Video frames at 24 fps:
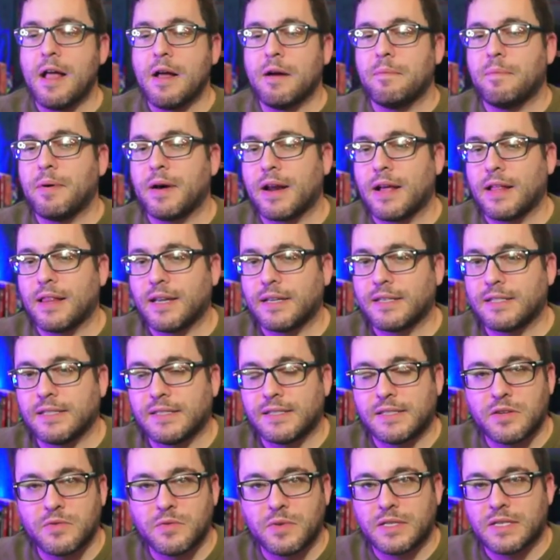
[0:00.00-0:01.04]
but I like to
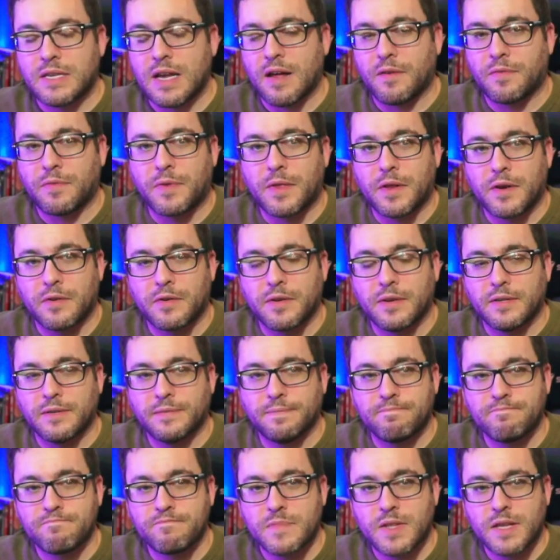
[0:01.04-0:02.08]
see what's out there,
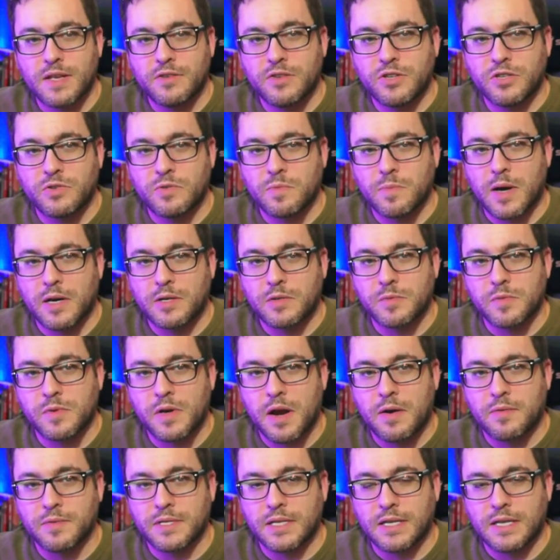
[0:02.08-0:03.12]
and it just reminds me when
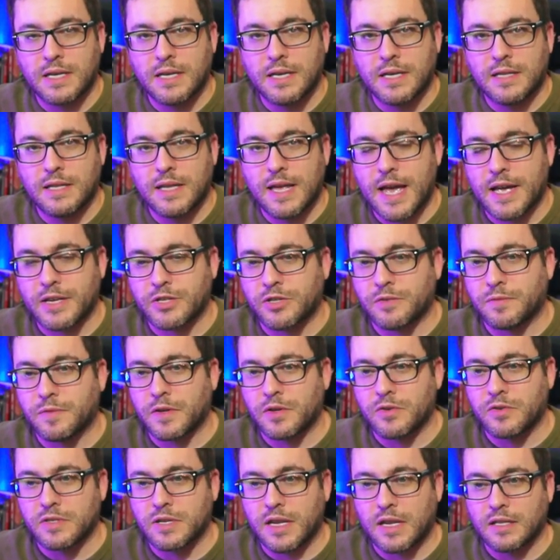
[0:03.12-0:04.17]
I was a kid, the action
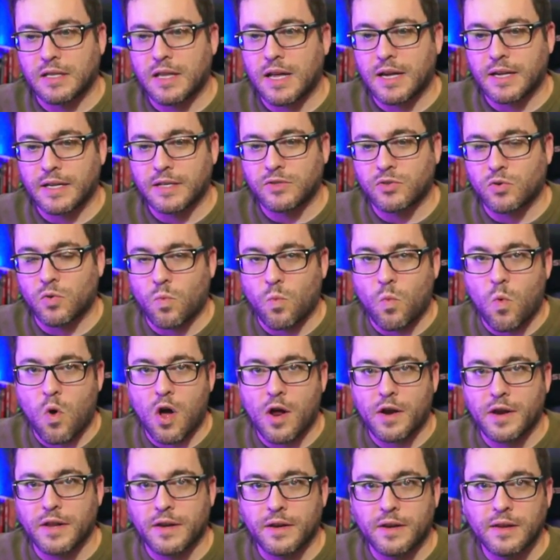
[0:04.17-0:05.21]
figures I liked or
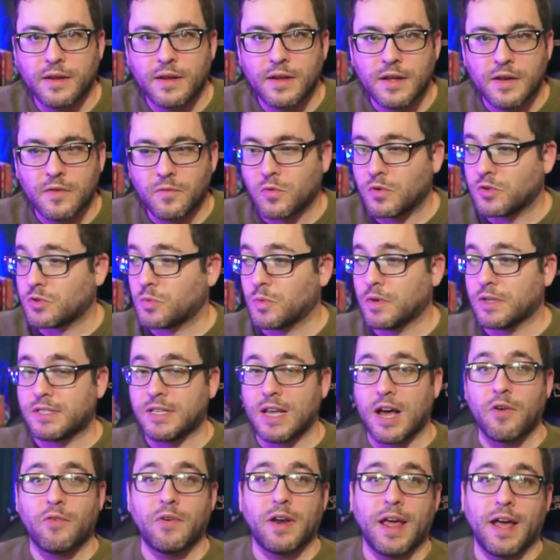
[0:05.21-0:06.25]
wanted versus what's
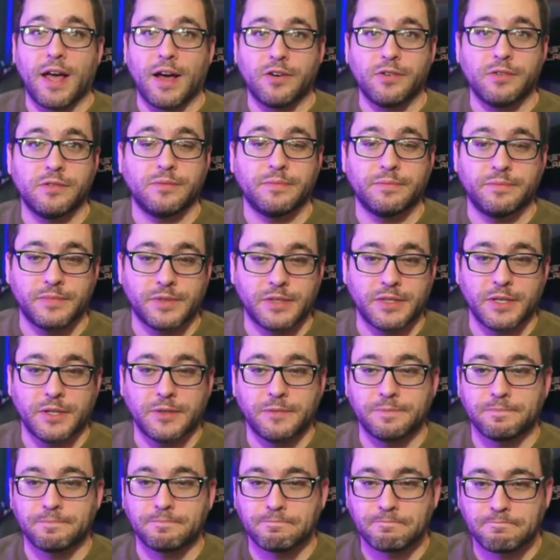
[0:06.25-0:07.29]
out now. So
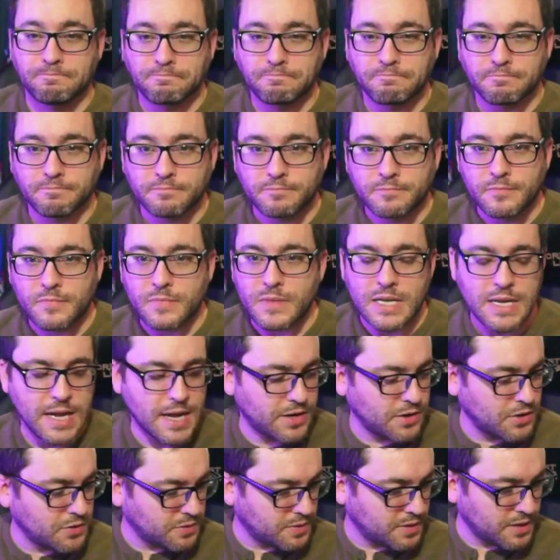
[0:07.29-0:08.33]
yeah,
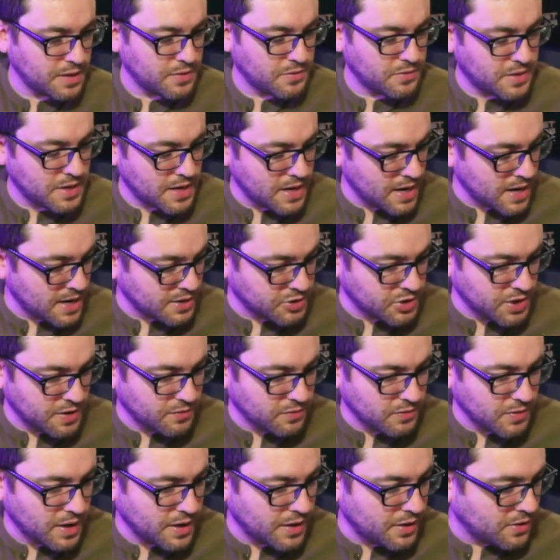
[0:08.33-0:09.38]
you know, the other day I actually have
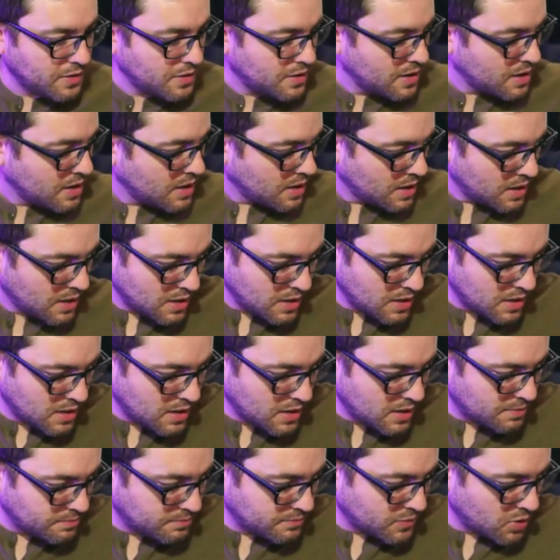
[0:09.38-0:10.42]
it right here,
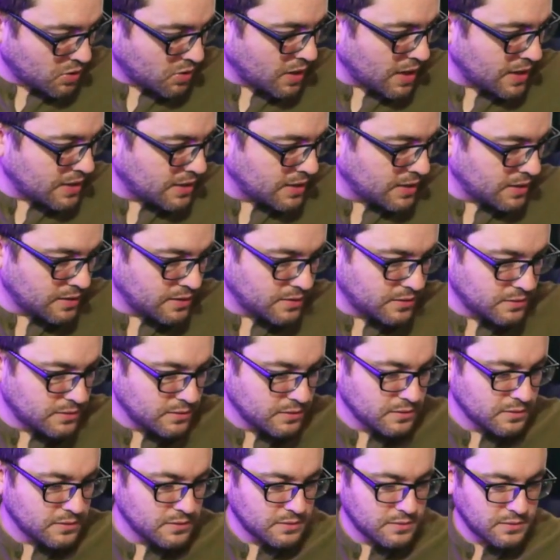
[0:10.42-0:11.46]
um, or I did.
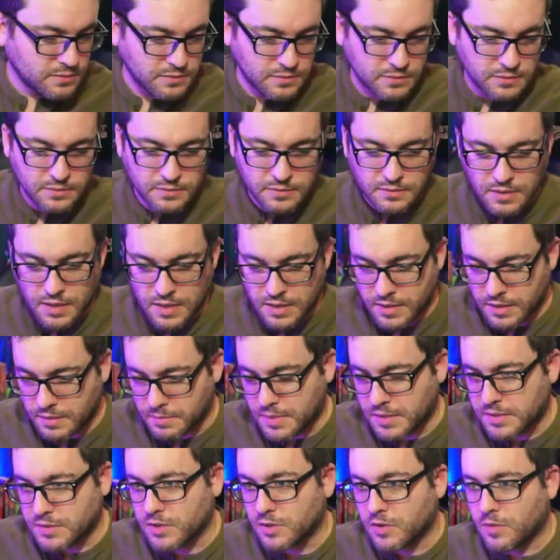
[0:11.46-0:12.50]
I think
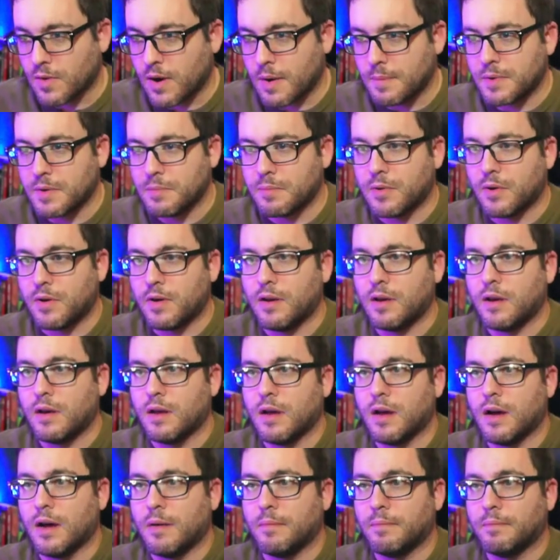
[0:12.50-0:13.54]
my son grabbed it, but
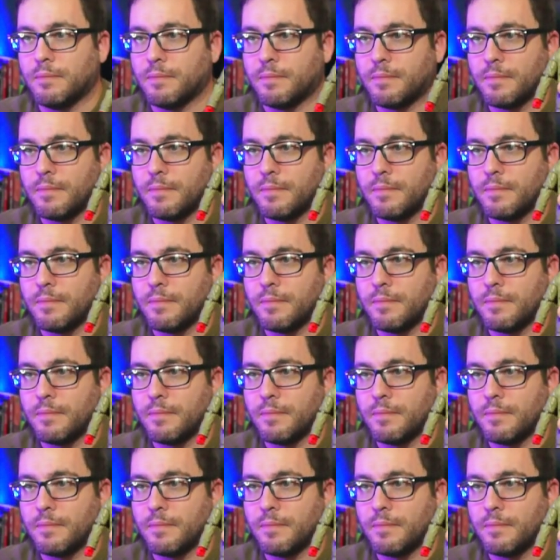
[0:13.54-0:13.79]
um,